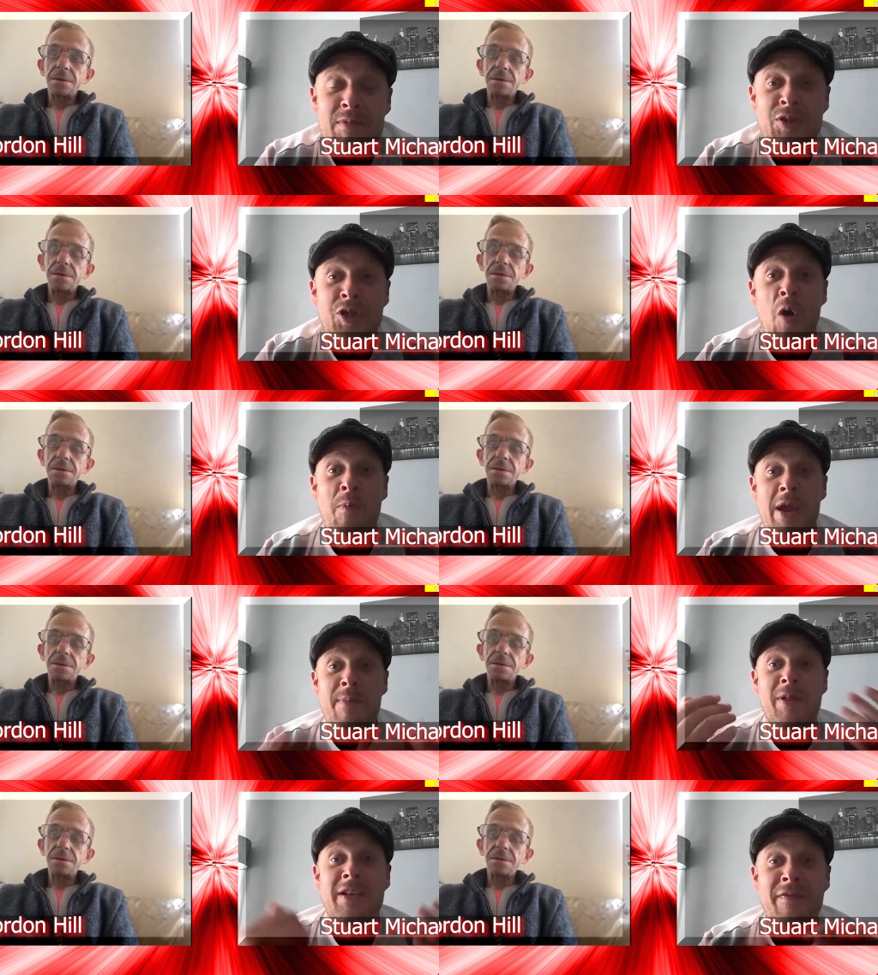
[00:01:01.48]
Speaker 1: show
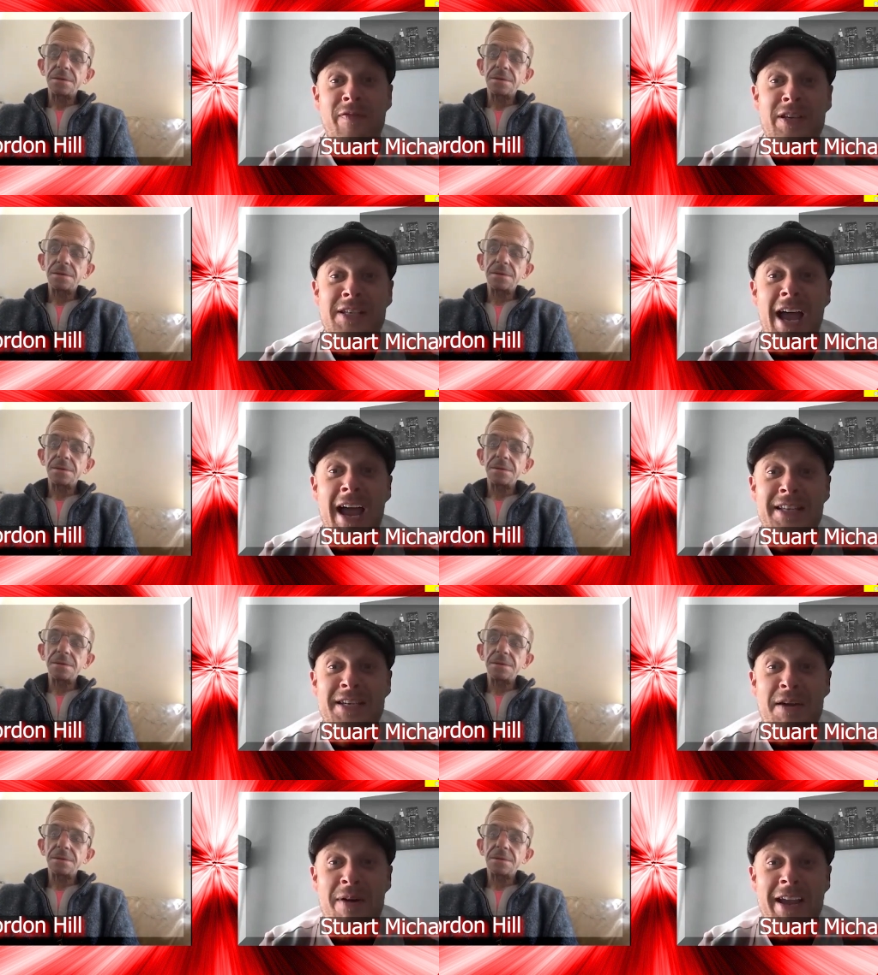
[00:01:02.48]
people a different
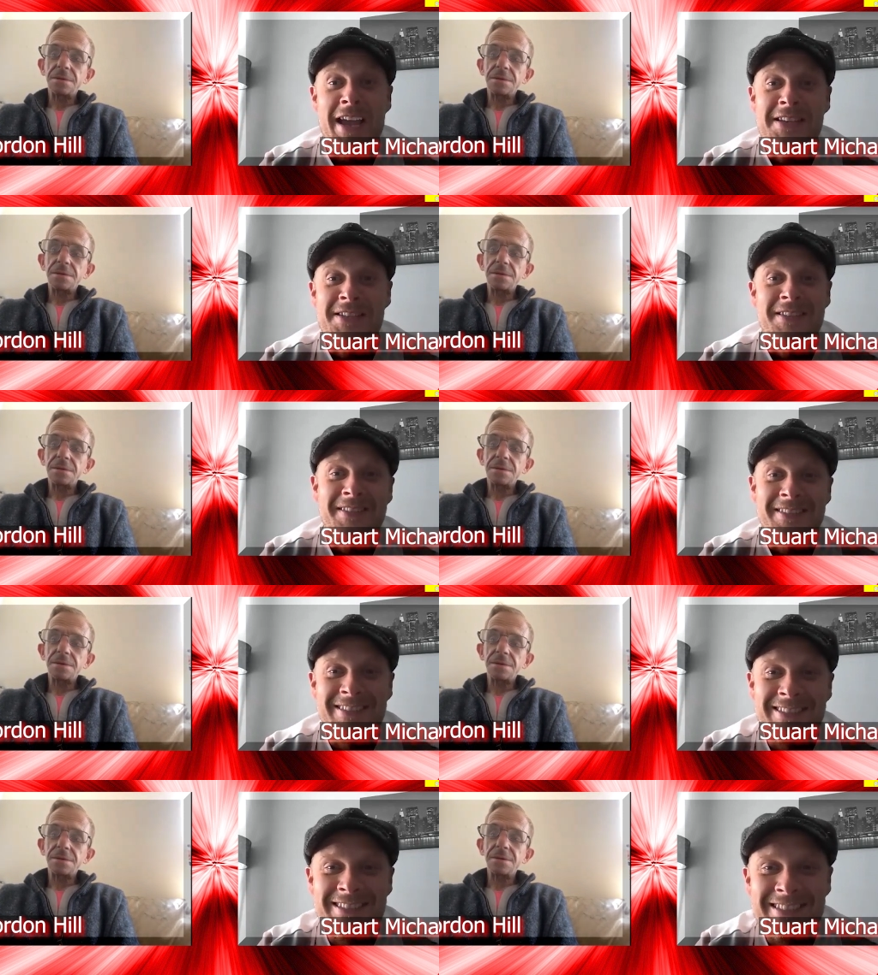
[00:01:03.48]
side to you, I guess.
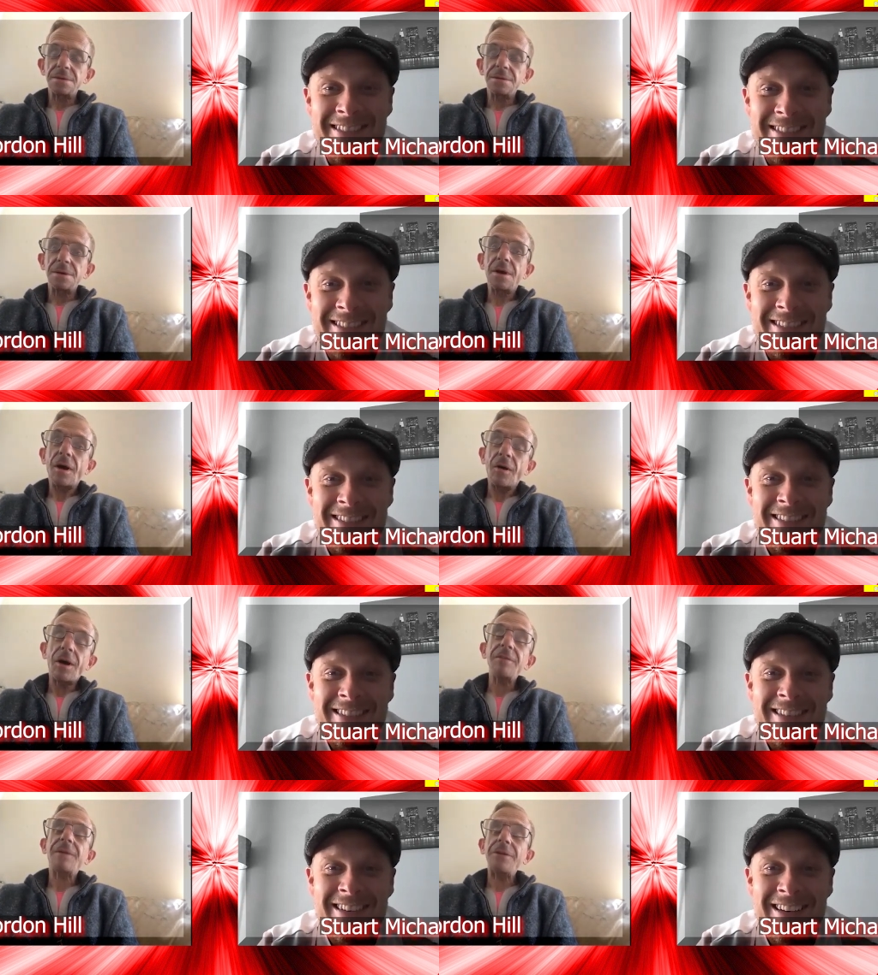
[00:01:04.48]

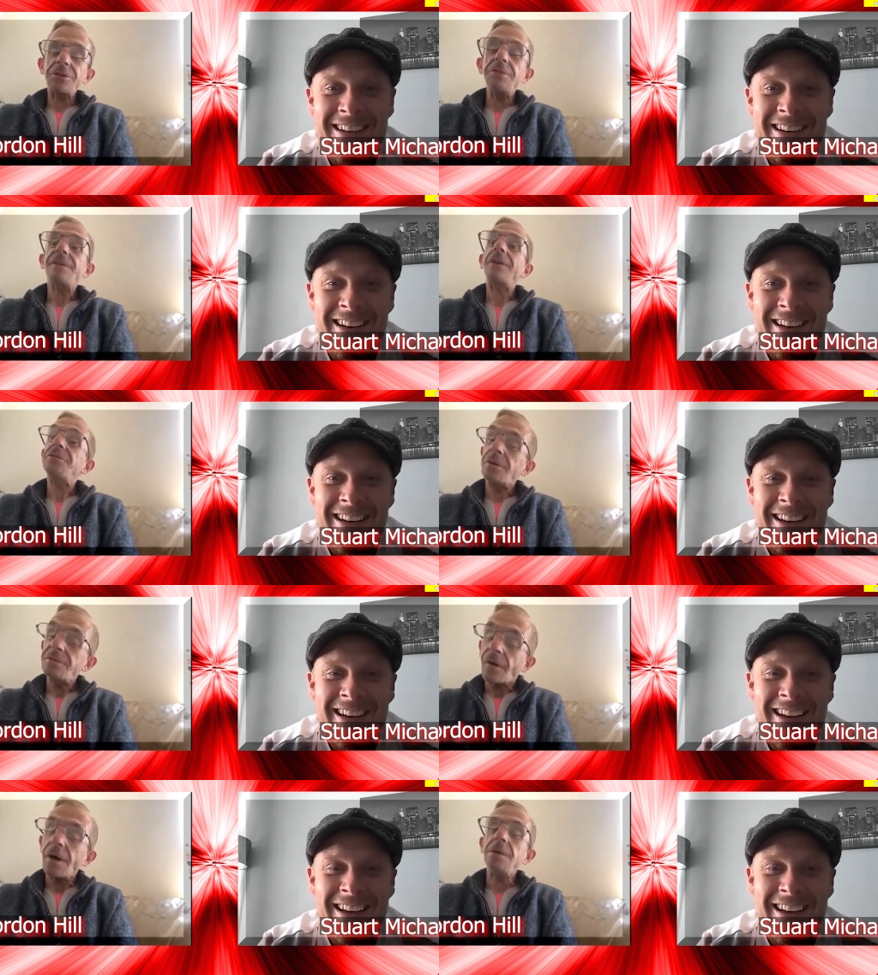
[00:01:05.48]
Speaker 2: All oh, right, thank you. Thanks
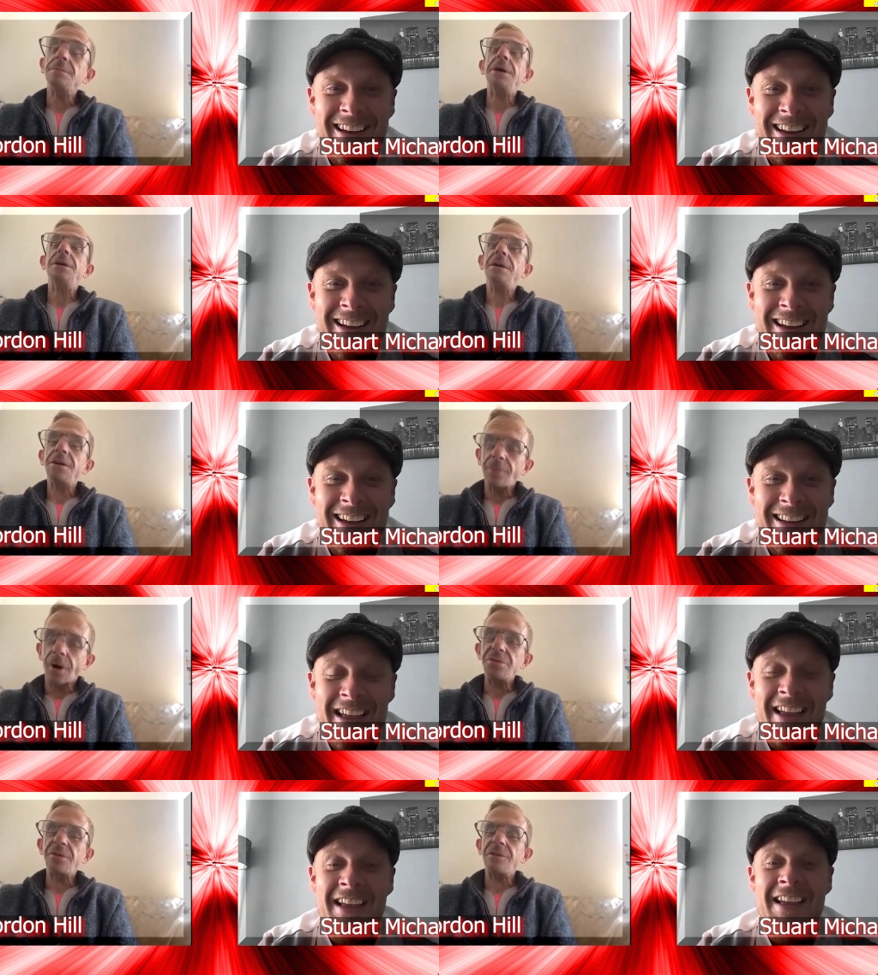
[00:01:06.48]
for inviting me. It's
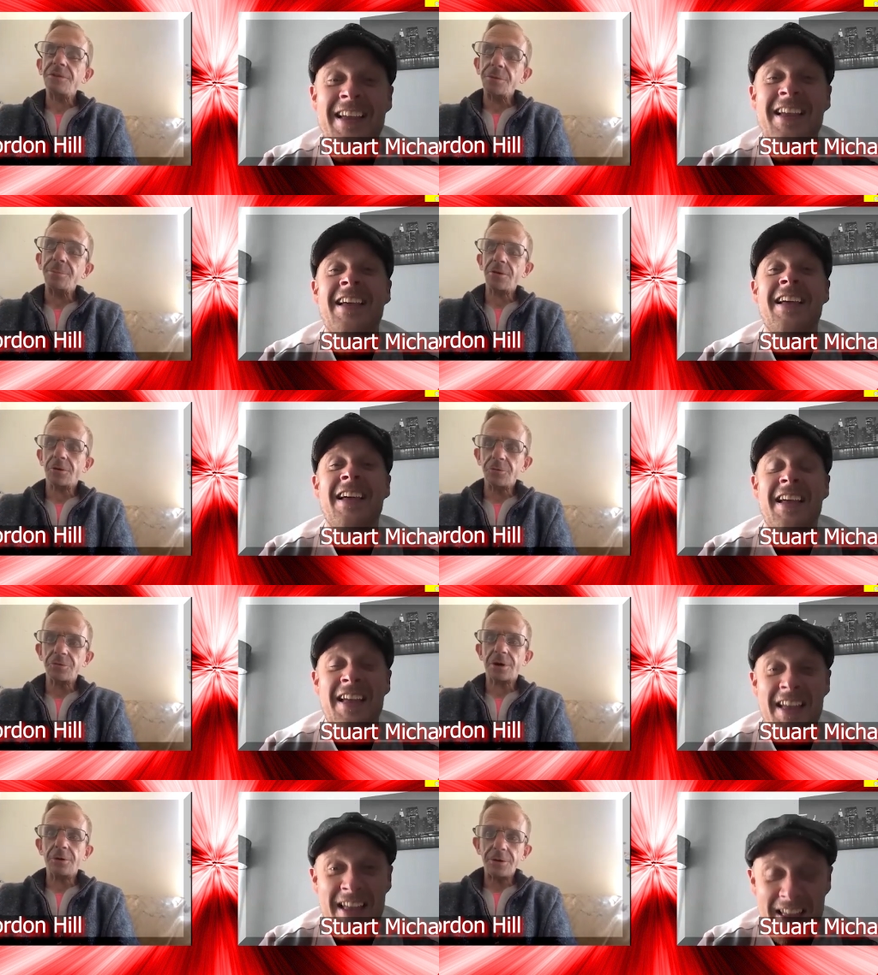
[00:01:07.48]
my privilege to be on
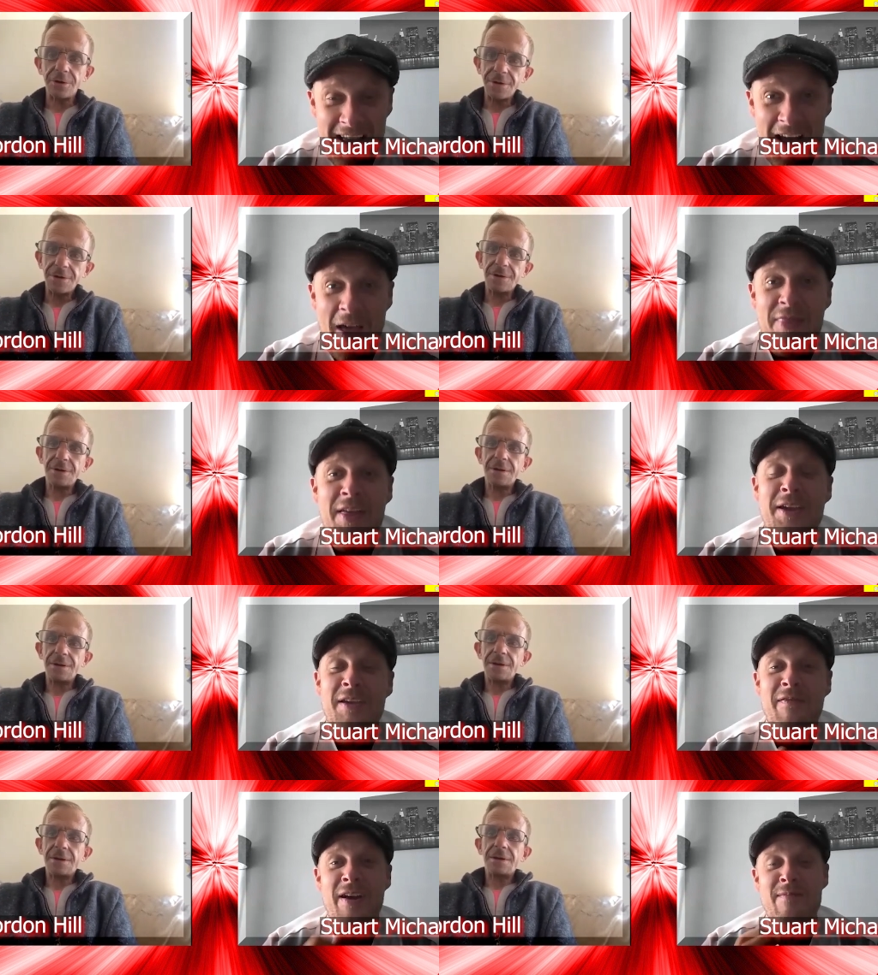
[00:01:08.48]
your show.
Speaker 1: Oh,
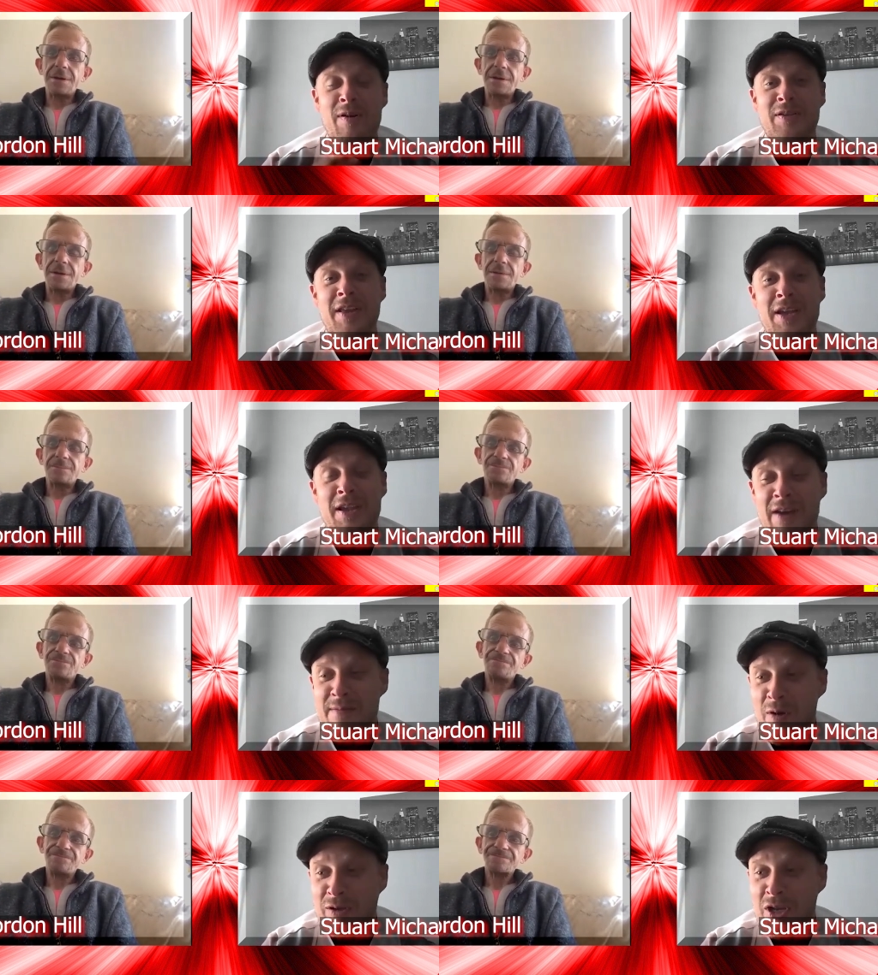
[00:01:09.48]
thank you very much. Thank you
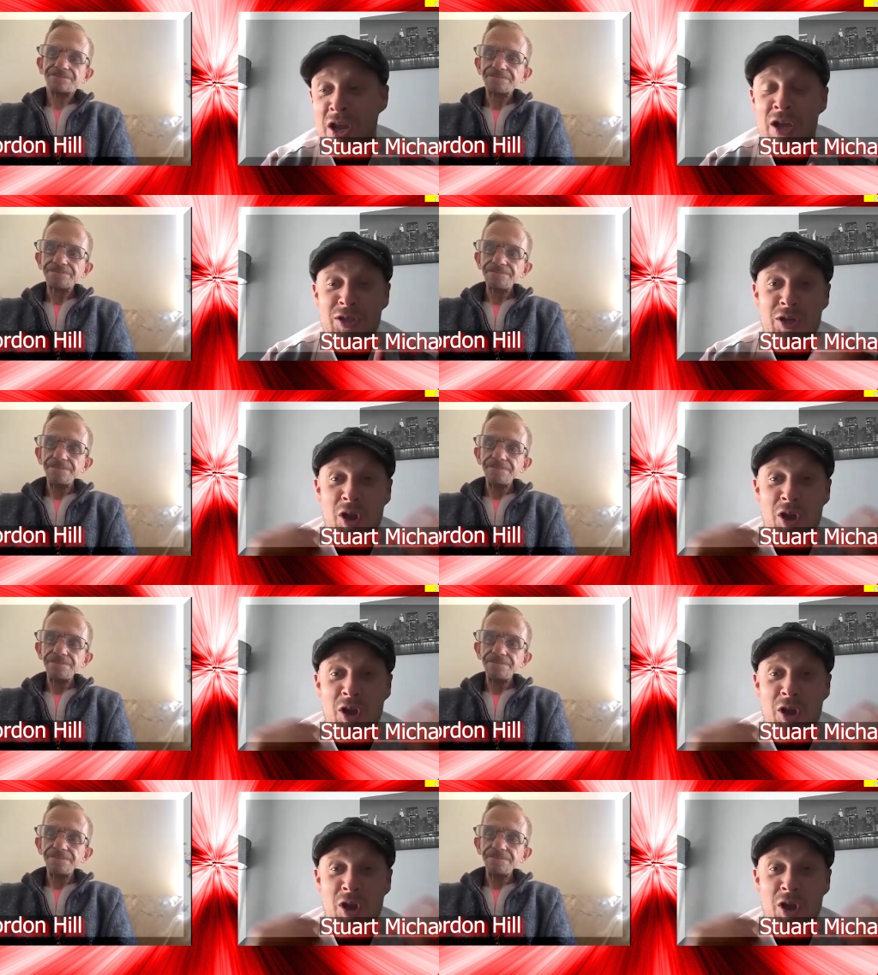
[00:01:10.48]
very much. So,